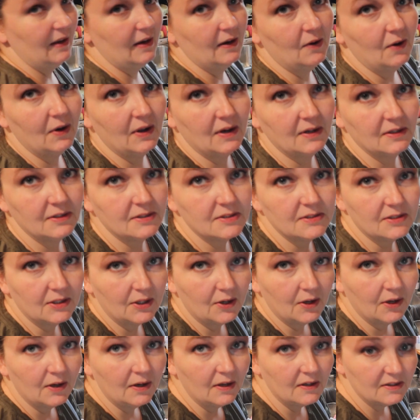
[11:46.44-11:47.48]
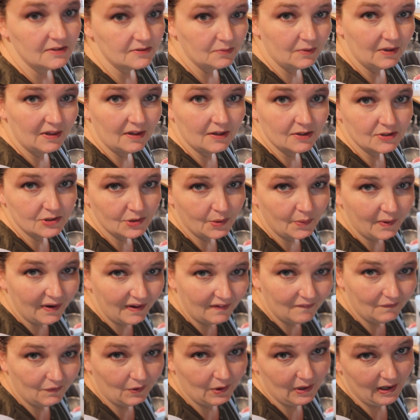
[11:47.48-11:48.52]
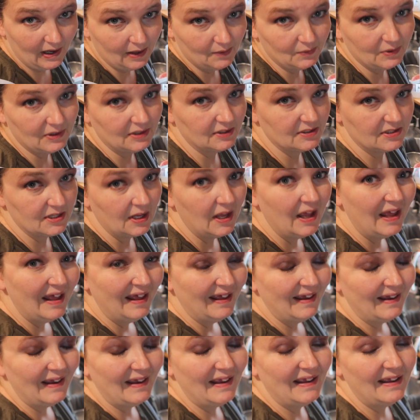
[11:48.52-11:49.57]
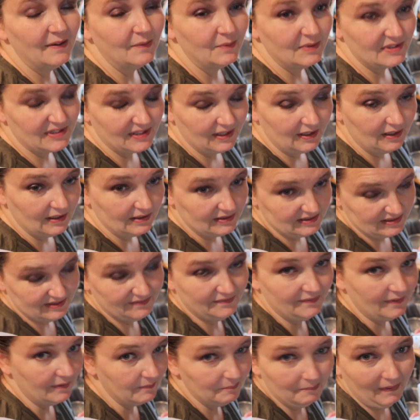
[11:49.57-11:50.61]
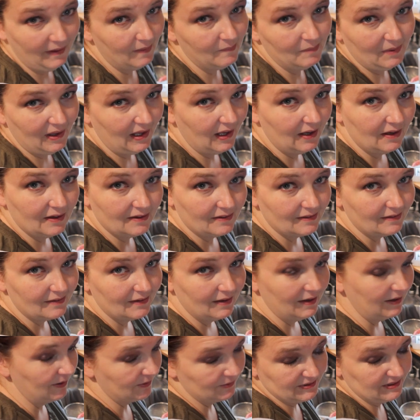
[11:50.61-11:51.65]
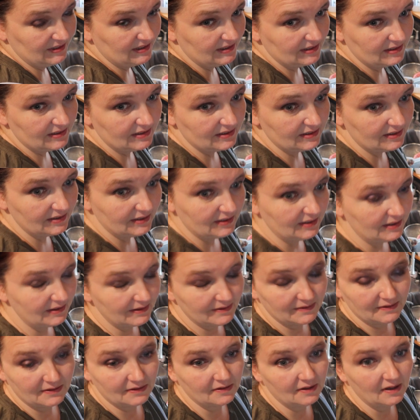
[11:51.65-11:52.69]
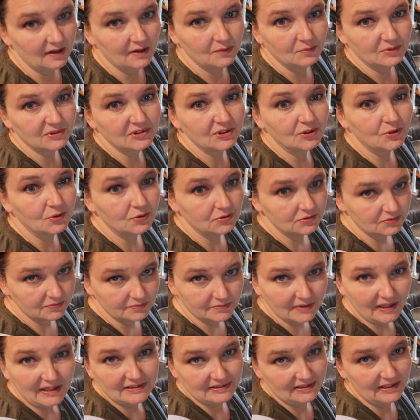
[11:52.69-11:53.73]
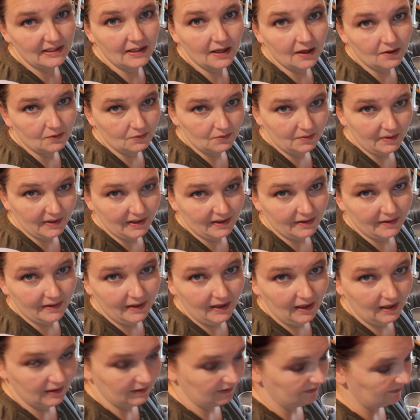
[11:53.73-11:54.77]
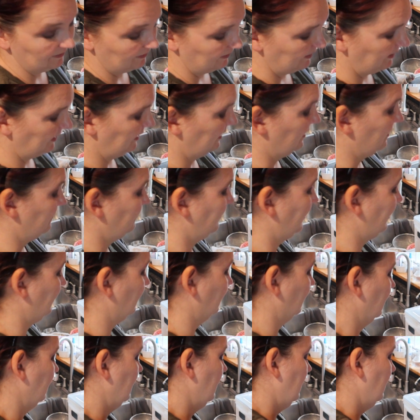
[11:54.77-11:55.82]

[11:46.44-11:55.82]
and honest to goodness, within 24 hours, he was like a different baby. It was crazy how quickly he got better.